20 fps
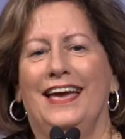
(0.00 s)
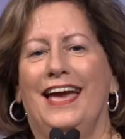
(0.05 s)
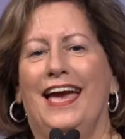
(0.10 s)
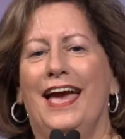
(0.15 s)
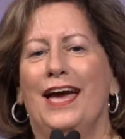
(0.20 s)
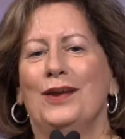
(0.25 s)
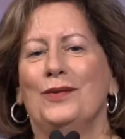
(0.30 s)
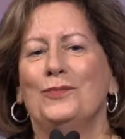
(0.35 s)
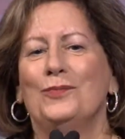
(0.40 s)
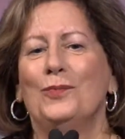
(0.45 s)

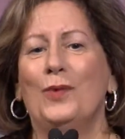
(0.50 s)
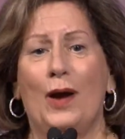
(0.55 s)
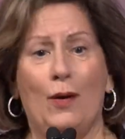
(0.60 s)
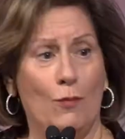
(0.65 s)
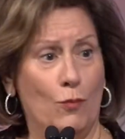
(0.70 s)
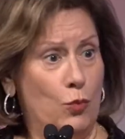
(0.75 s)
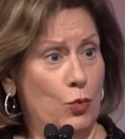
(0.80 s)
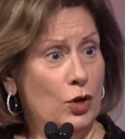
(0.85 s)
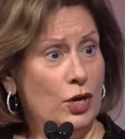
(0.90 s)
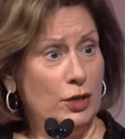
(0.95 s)
and
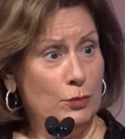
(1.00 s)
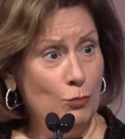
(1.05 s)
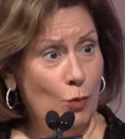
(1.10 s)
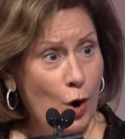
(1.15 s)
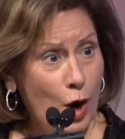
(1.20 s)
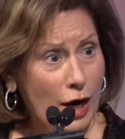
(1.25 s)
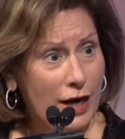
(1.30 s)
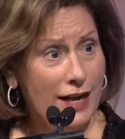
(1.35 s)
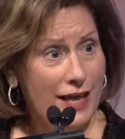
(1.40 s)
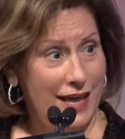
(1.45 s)
good
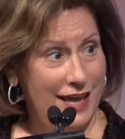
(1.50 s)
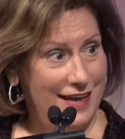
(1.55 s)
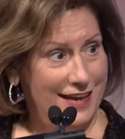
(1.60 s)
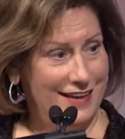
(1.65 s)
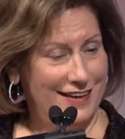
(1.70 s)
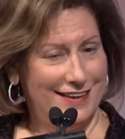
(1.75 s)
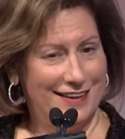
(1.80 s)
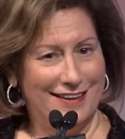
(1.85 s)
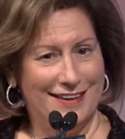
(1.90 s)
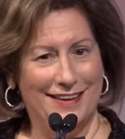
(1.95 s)

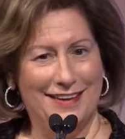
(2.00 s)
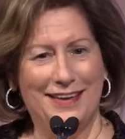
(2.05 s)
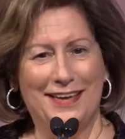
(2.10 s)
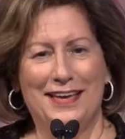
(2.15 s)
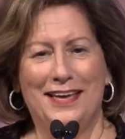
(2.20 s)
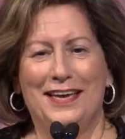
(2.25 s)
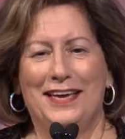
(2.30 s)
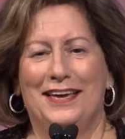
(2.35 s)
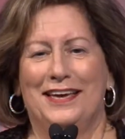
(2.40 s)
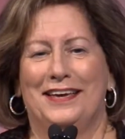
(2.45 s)
morning,
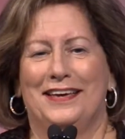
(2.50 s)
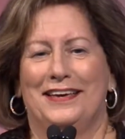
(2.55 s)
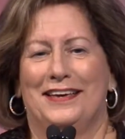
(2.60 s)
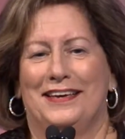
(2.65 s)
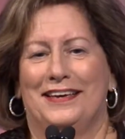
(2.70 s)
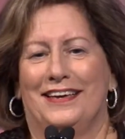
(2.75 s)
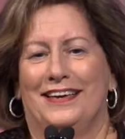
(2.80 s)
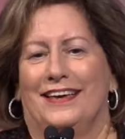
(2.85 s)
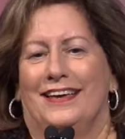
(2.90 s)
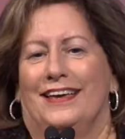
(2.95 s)

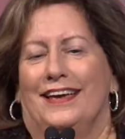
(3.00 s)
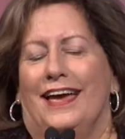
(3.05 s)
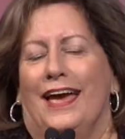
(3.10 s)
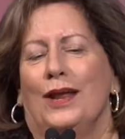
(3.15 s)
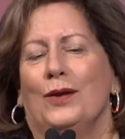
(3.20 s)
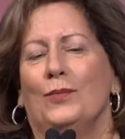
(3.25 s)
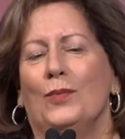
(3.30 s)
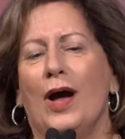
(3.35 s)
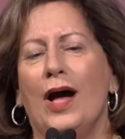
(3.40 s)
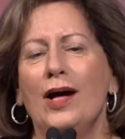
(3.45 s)

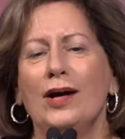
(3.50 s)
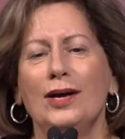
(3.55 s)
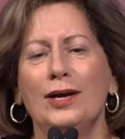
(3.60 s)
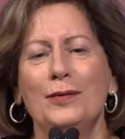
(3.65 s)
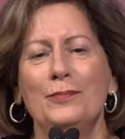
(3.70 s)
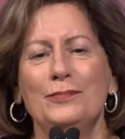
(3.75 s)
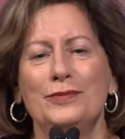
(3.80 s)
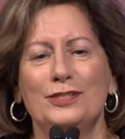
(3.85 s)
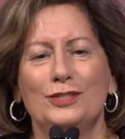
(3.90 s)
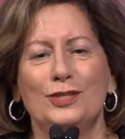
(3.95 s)
and
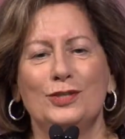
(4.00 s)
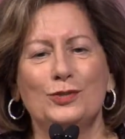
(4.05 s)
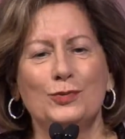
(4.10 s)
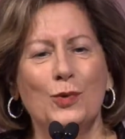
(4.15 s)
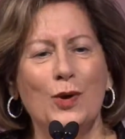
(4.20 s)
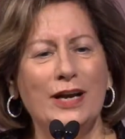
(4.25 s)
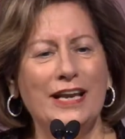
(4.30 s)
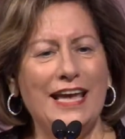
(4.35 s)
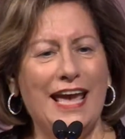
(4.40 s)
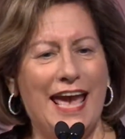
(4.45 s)
welcome to the
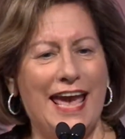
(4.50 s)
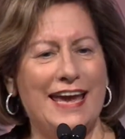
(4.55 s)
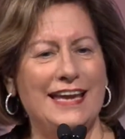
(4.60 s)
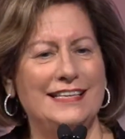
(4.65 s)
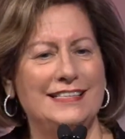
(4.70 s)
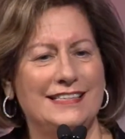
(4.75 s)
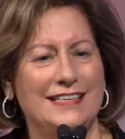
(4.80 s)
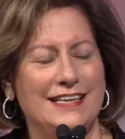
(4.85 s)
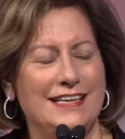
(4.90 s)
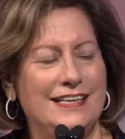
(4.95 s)

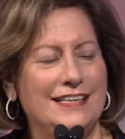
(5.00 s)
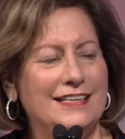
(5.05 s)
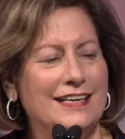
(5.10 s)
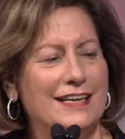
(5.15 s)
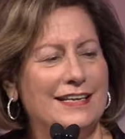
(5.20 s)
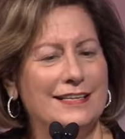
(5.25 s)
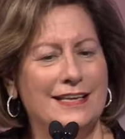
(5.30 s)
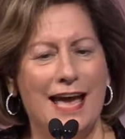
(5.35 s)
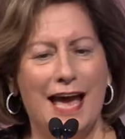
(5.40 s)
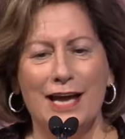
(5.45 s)

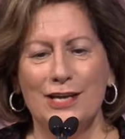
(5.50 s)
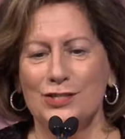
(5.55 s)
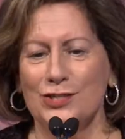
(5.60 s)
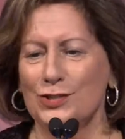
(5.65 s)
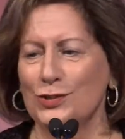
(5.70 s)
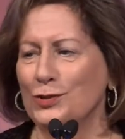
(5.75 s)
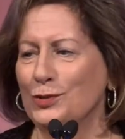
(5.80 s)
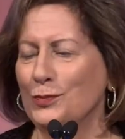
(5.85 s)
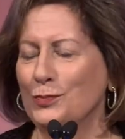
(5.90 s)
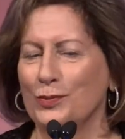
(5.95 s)
2018
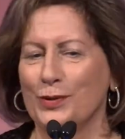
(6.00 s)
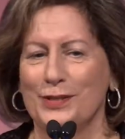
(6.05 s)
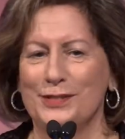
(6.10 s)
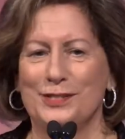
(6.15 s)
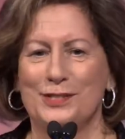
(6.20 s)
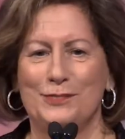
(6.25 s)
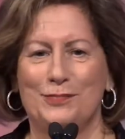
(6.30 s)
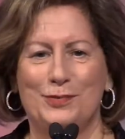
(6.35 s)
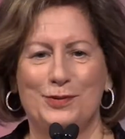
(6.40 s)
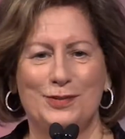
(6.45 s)
National
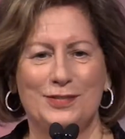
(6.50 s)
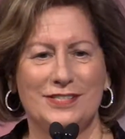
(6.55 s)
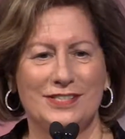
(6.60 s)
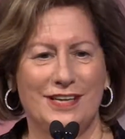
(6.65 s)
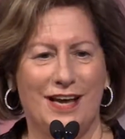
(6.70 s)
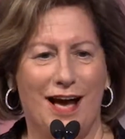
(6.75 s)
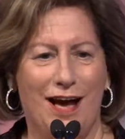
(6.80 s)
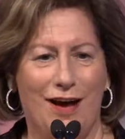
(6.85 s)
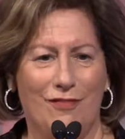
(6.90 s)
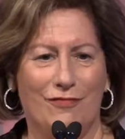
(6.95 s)
Principals
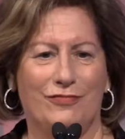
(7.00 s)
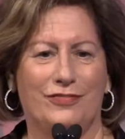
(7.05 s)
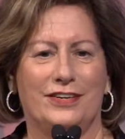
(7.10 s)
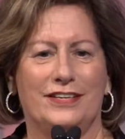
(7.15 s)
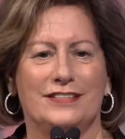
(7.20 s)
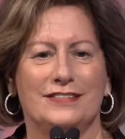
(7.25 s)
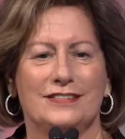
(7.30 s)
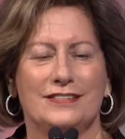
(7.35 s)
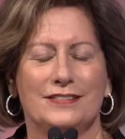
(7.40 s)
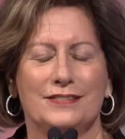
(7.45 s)

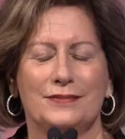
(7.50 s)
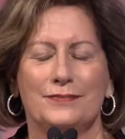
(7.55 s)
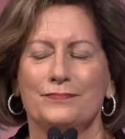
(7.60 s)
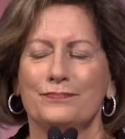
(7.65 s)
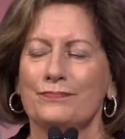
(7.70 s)
Conference.